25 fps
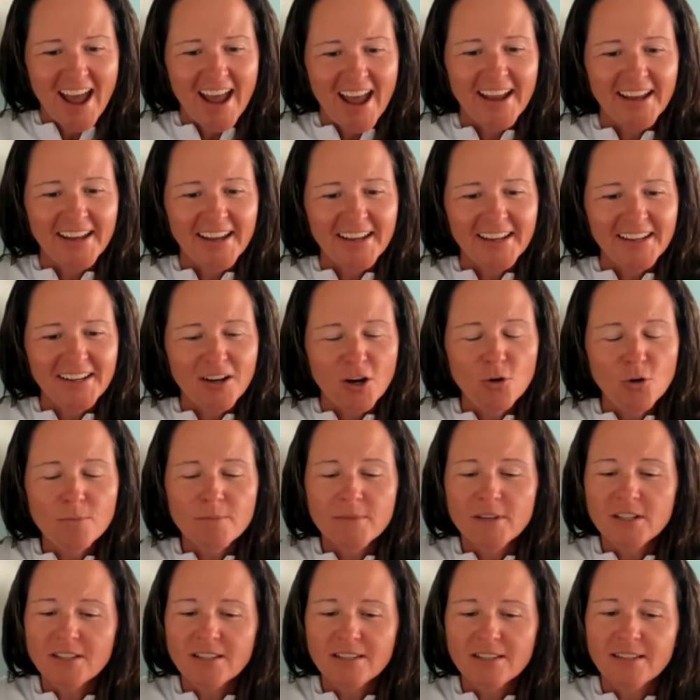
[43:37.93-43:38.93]
And oh,
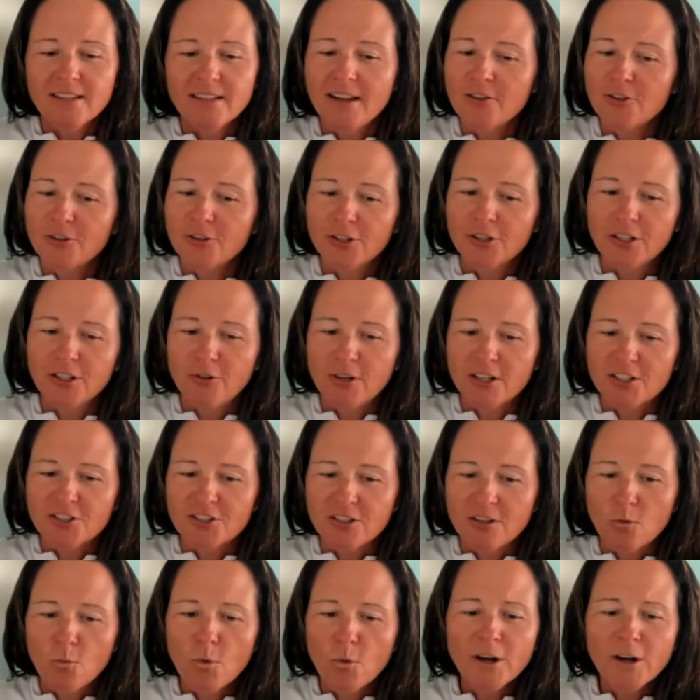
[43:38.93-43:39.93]
this is another good
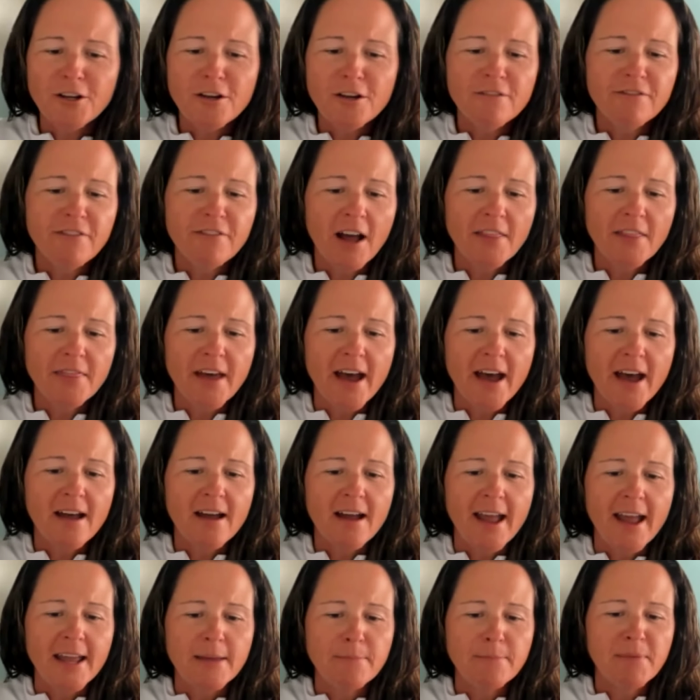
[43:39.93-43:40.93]
question. Where do you find that
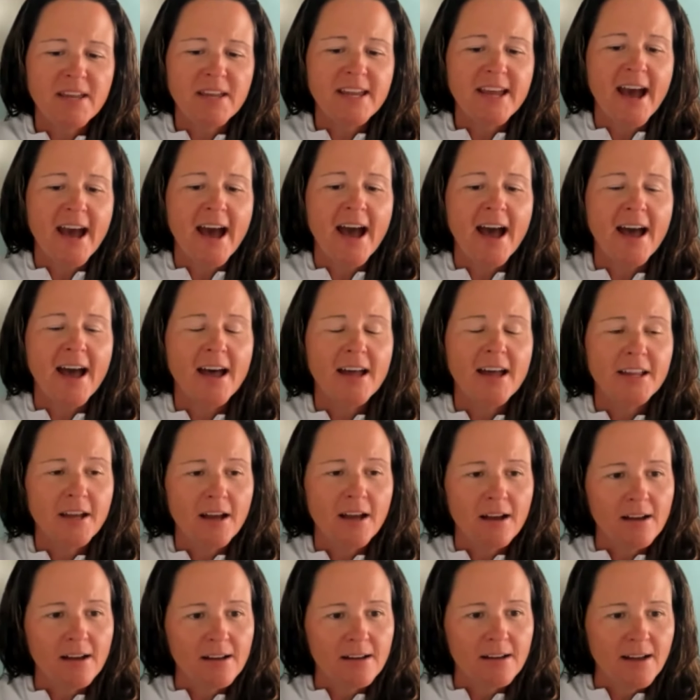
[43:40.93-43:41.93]
API
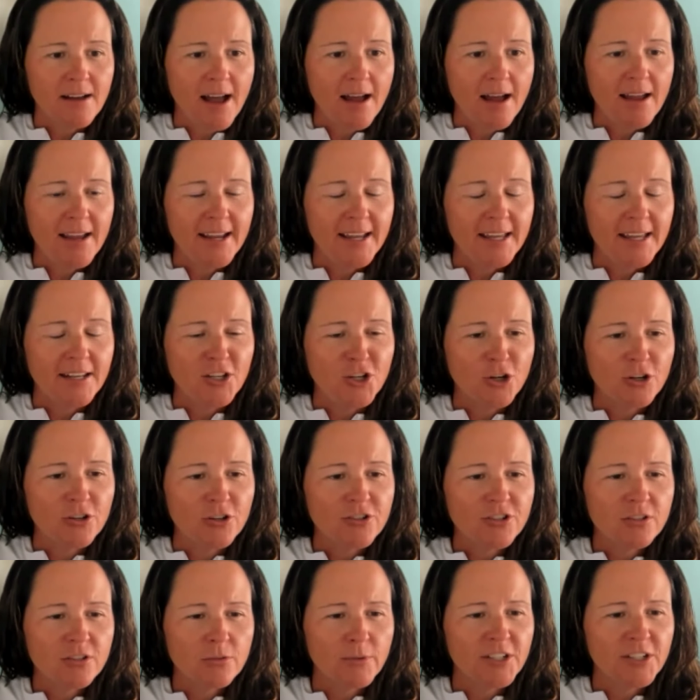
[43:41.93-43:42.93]
in your
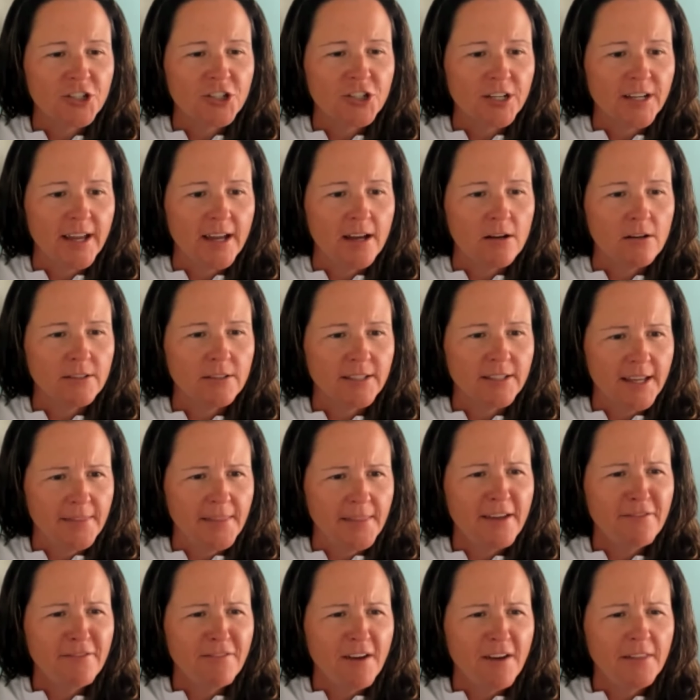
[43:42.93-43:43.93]
Swish account? Can
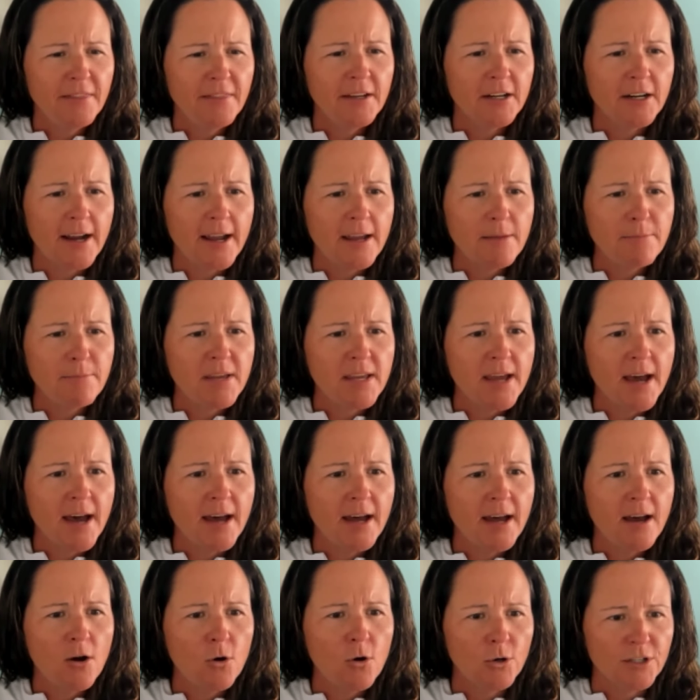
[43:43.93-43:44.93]
they find their
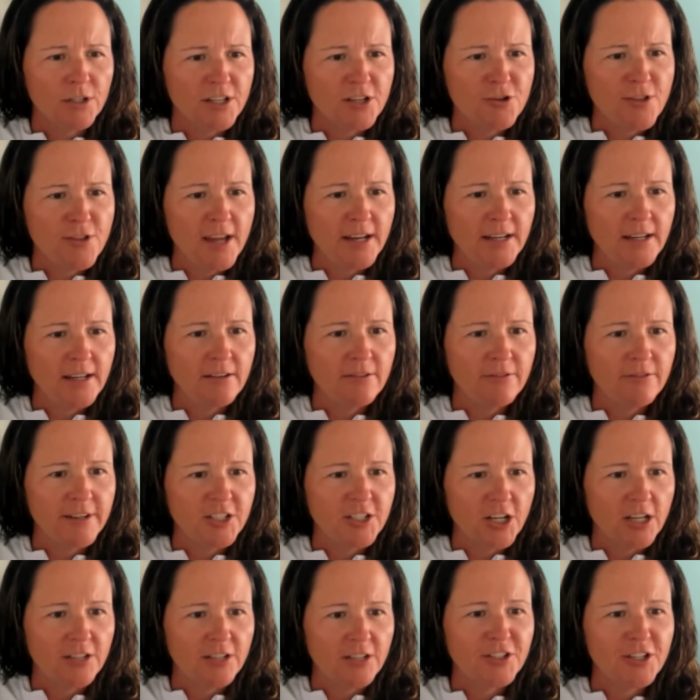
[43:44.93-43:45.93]
API, or do they need to
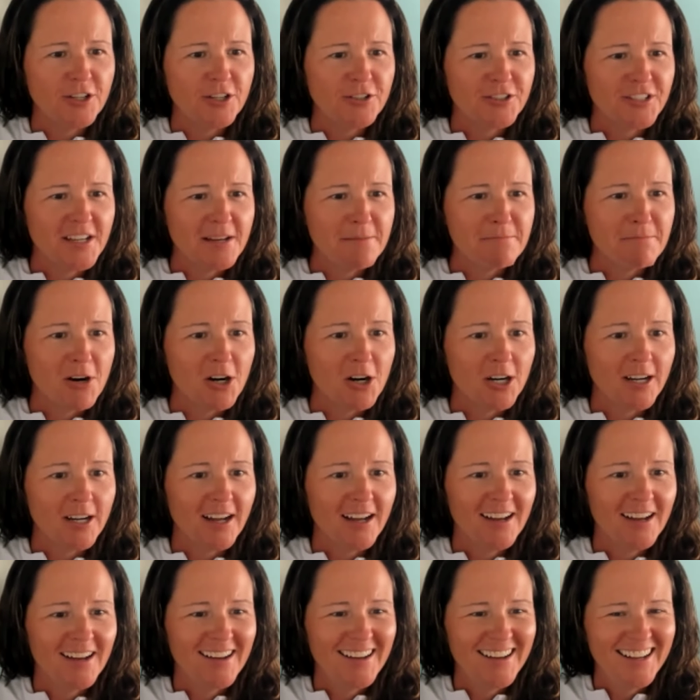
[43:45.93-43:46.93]
reach out to your team, Mark?